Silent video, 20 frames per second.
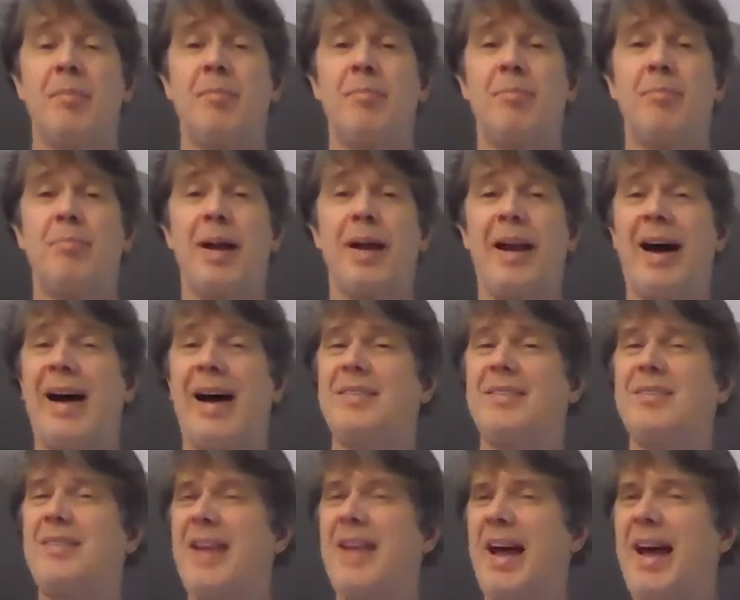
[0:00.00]
But
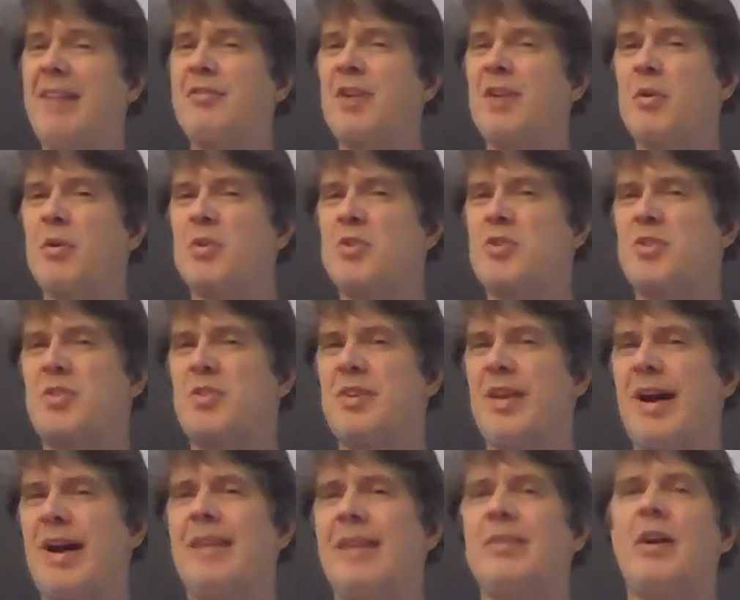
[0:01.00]
I have noticed,
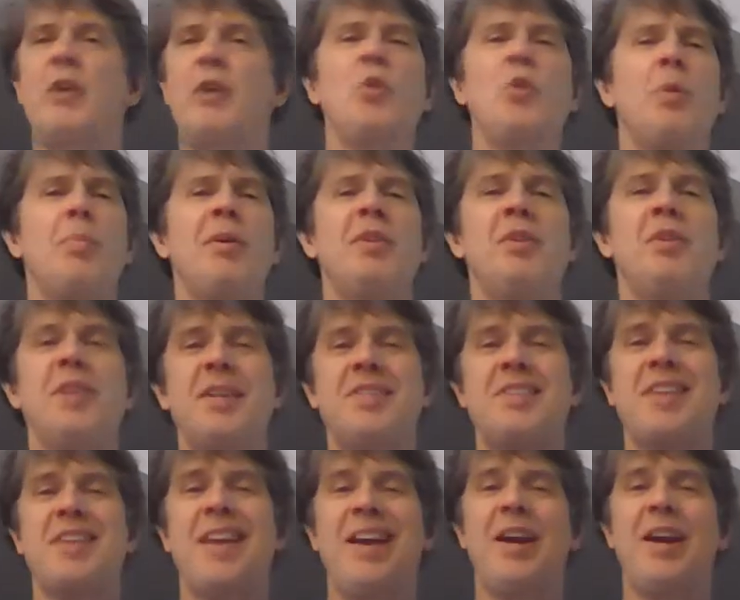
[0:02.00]
I grew up
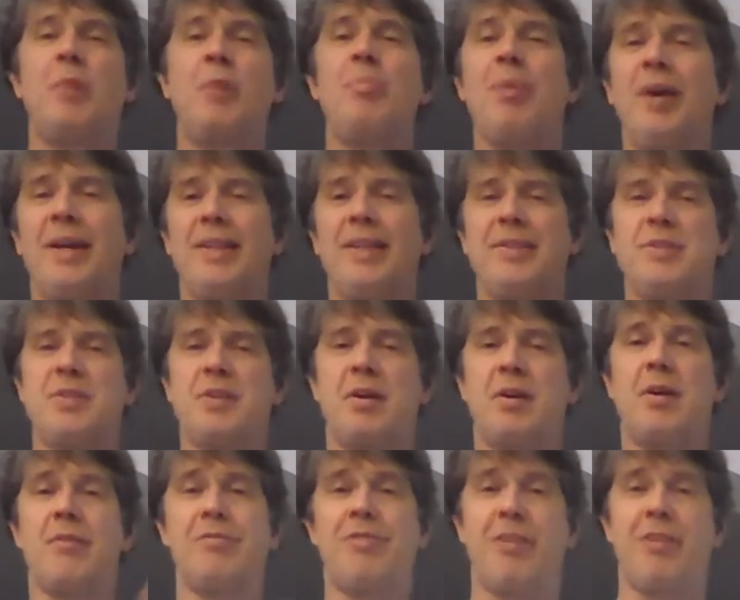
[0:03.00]
underneath the airplanes that
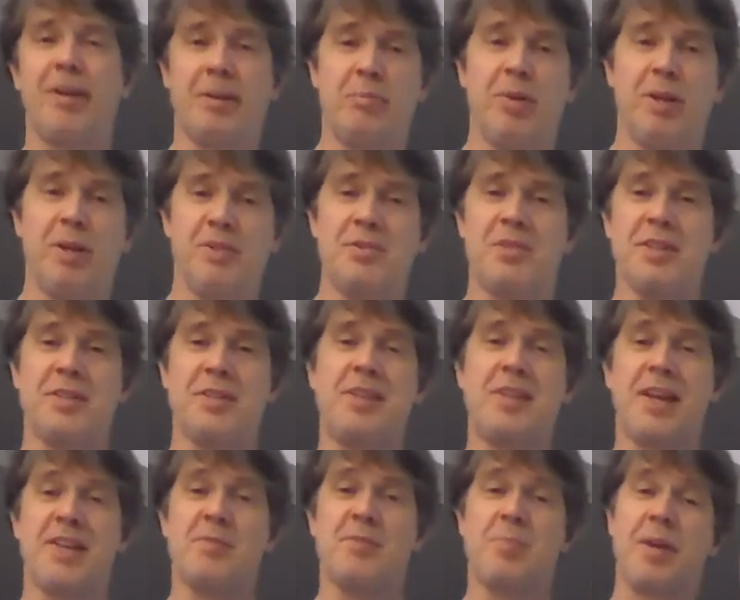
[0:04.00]
aren't flying much these
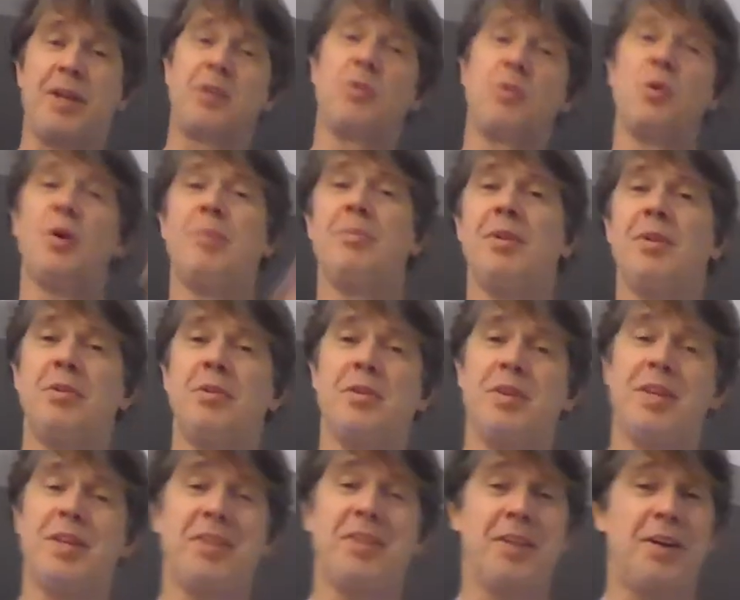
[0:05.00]
days, but I grew up
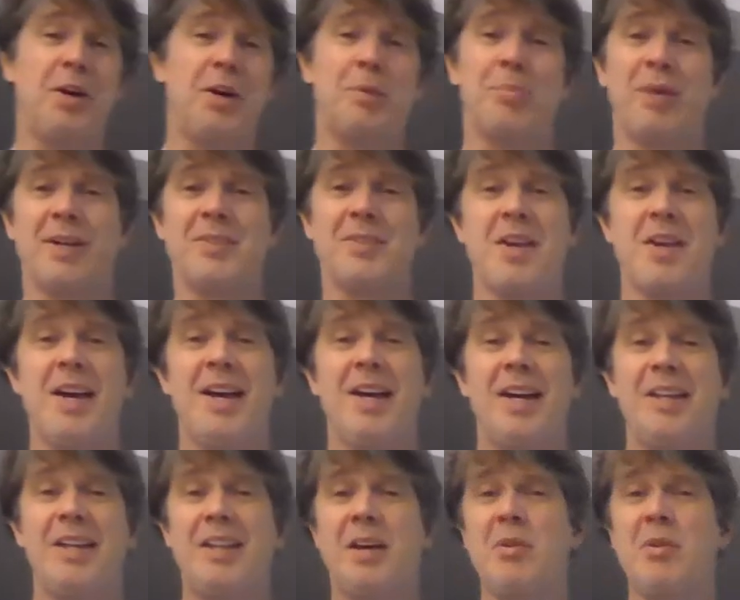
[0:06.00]
underneath the airplanes.
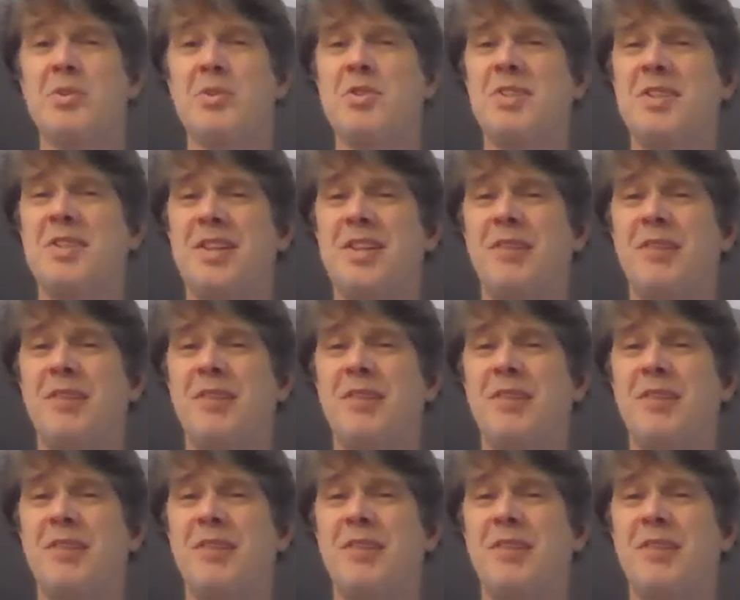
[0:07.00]
And I noticed